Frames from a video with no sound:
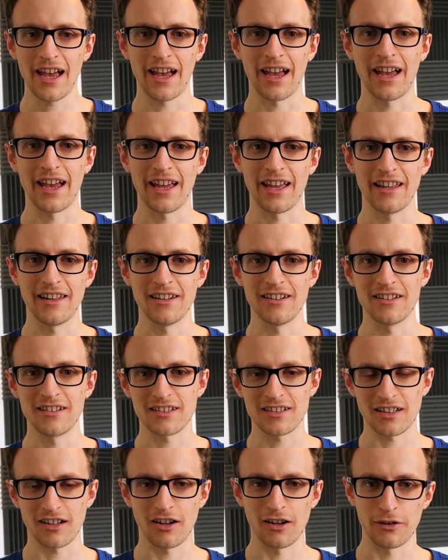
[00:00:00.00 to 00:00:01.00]

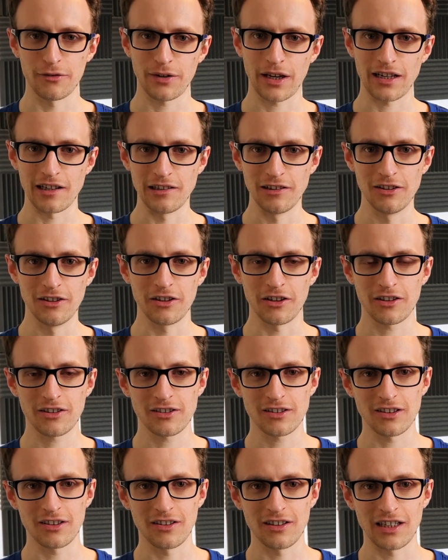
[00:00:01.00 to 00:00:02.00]
and I've had a
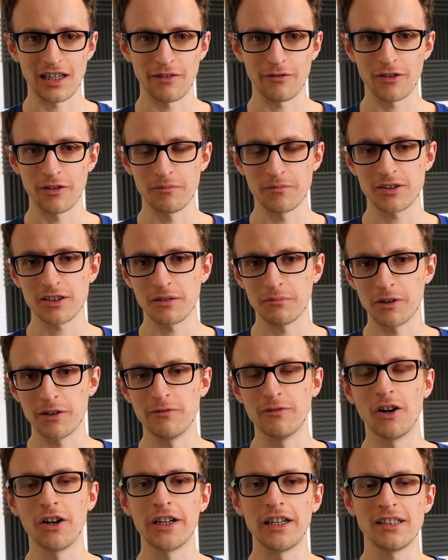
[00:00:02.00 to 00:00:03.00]
look to give them some
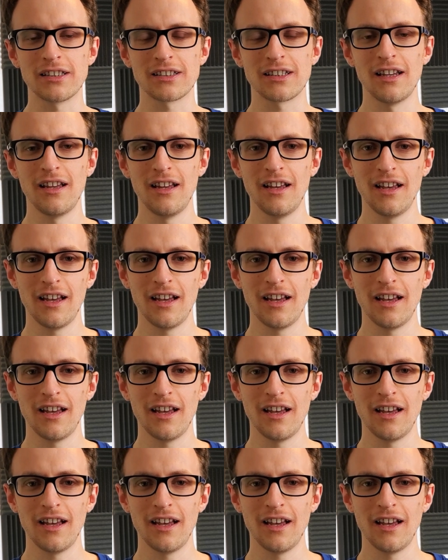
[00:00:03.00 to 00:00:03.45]
advice.